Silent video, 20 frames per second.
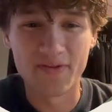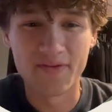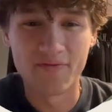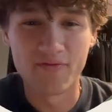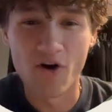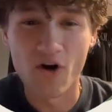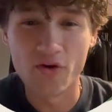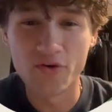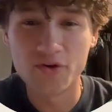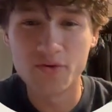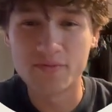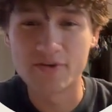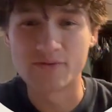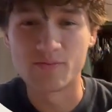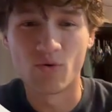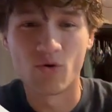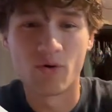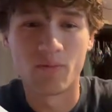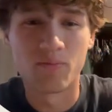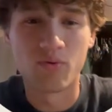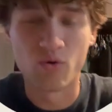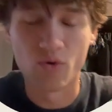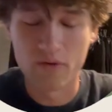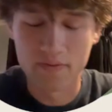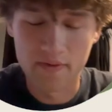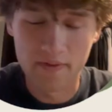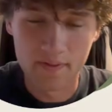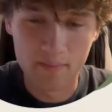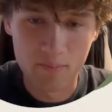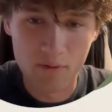the volume is more
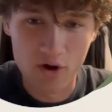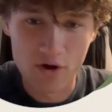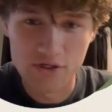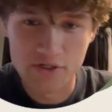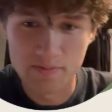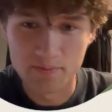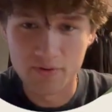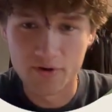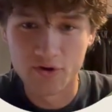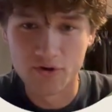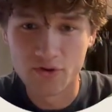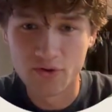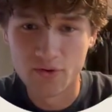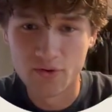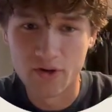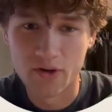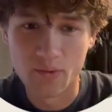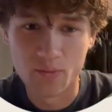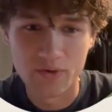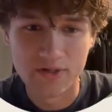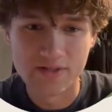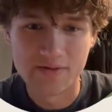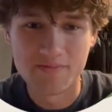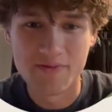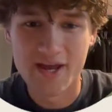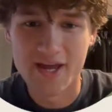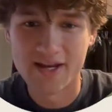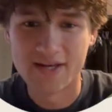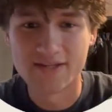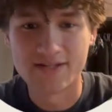important than the margin per unit when
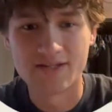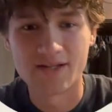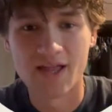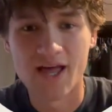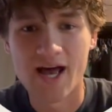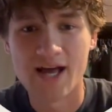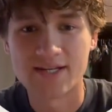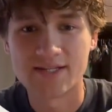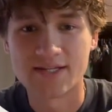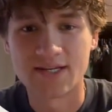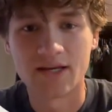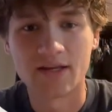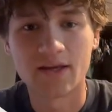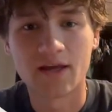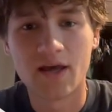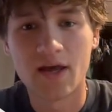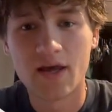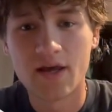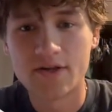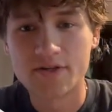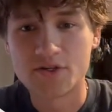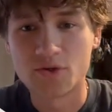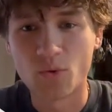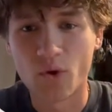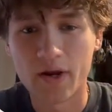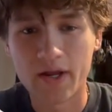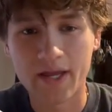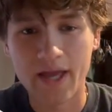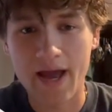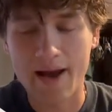demand is elastic. So you
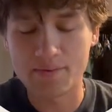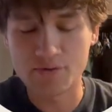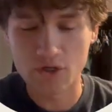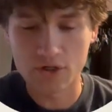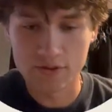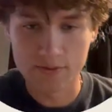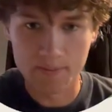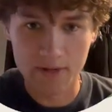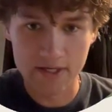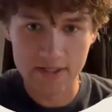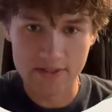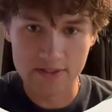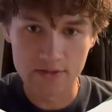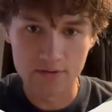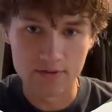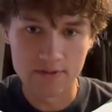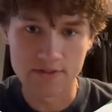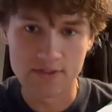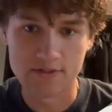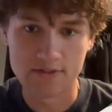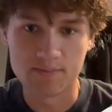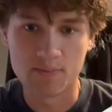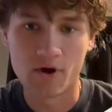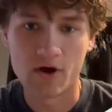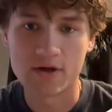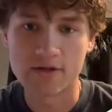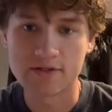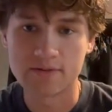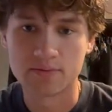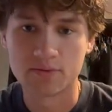want to capture as many students as
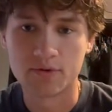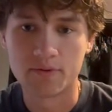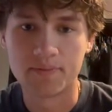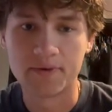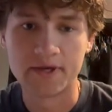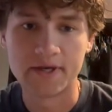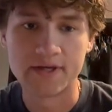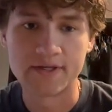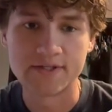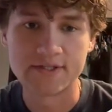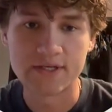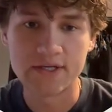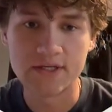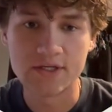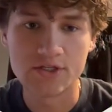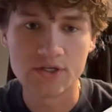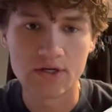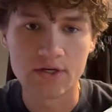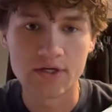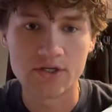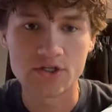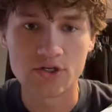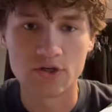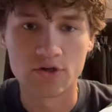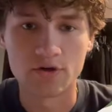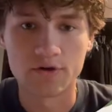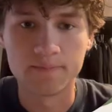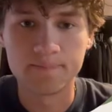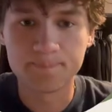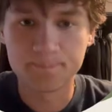possible because each
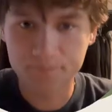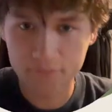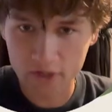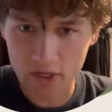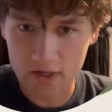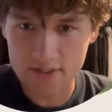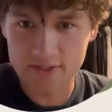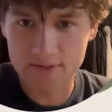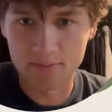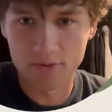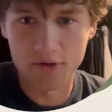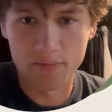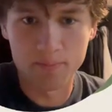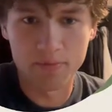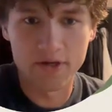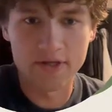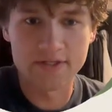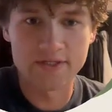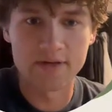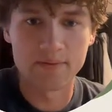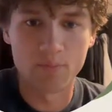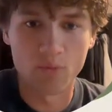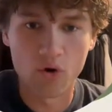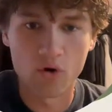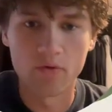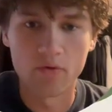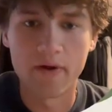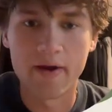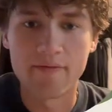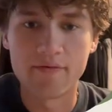additional customer brings in
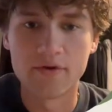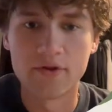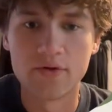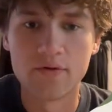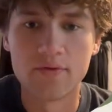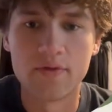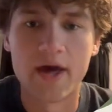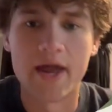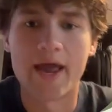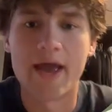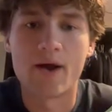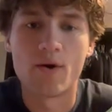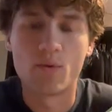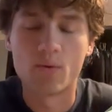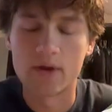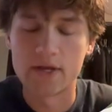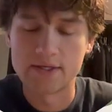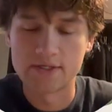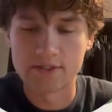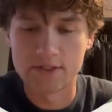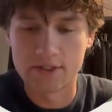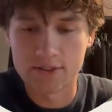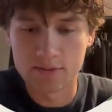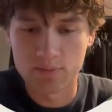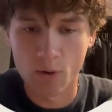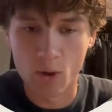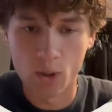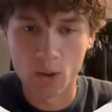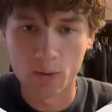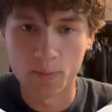more revenue that outweighs the
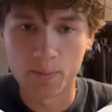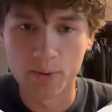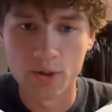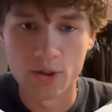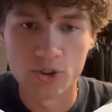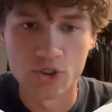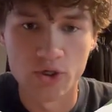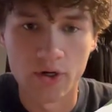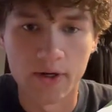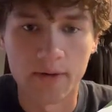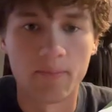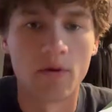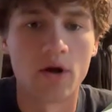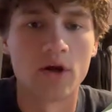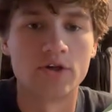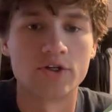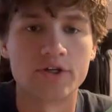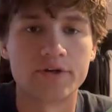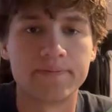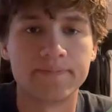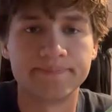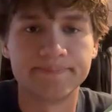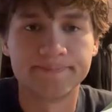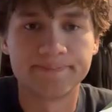smaller per drink margin.